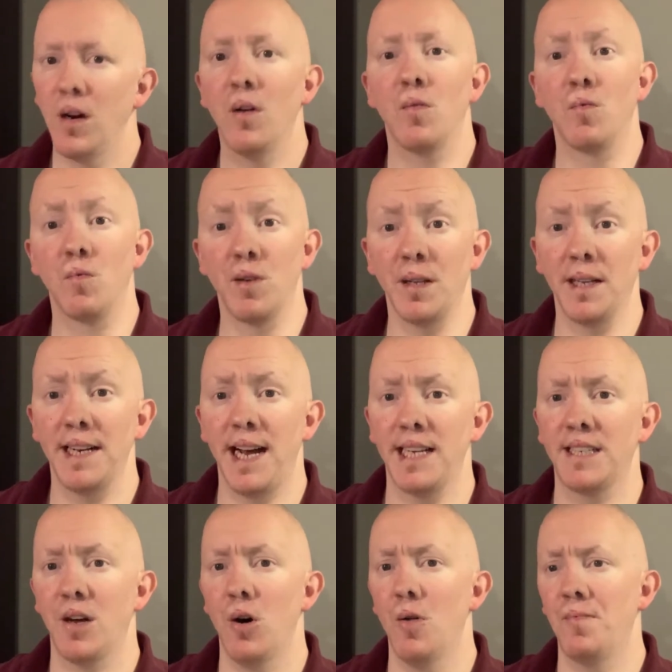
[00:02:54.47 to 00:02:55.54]
Really
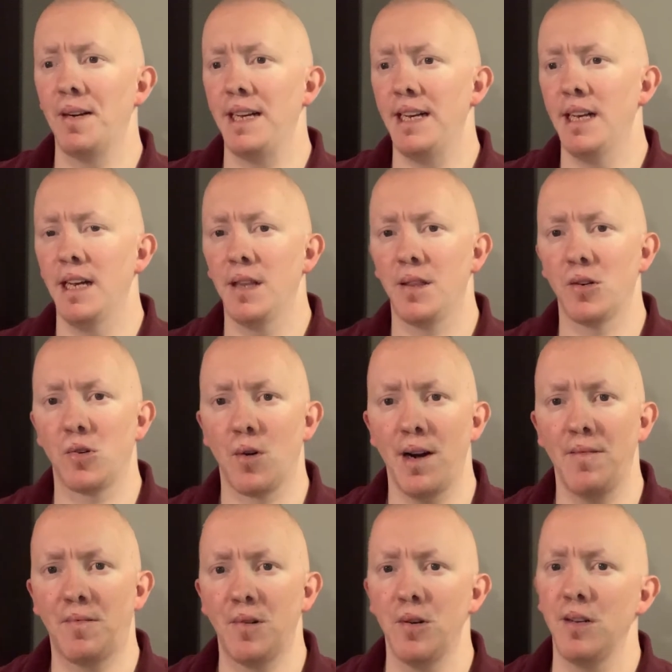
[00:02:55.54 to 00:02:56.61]
nice opening. The
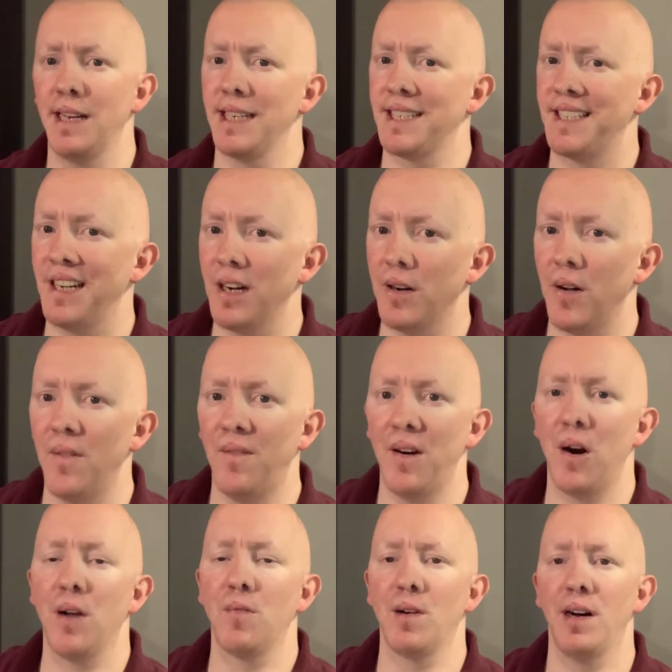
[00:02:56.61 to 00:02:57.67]
grapefruit is done
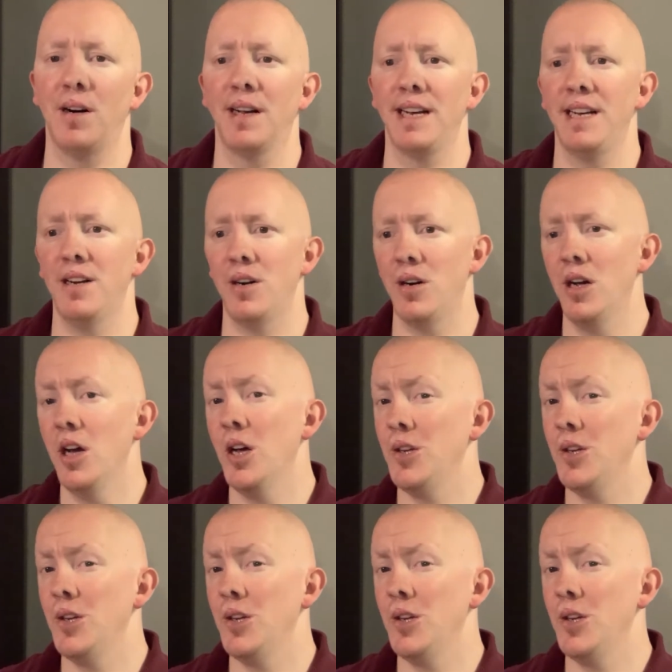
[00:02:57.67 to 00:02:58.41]
very well in here.